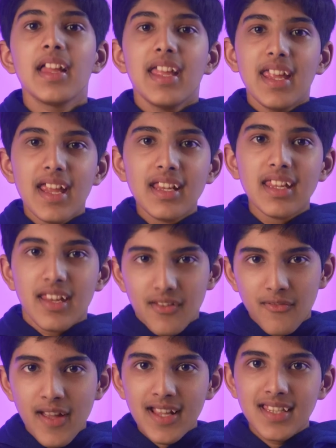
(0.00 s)
and
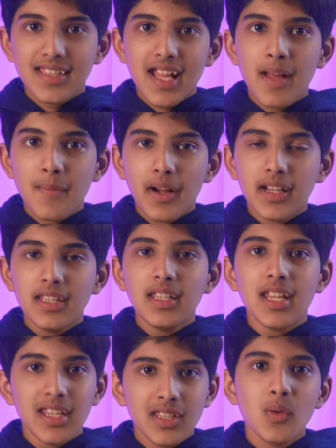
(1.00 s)
invest that money
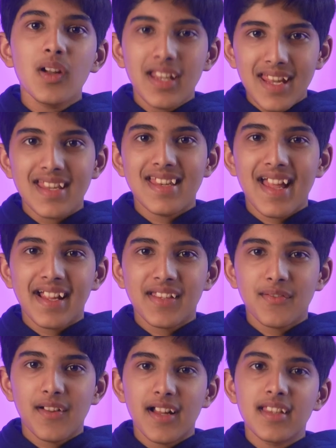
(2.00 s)
into an
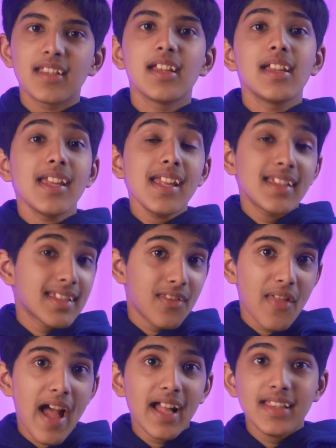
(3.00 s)
index fund. It's
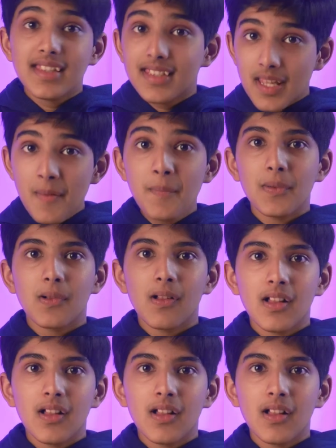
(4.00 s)
that simple.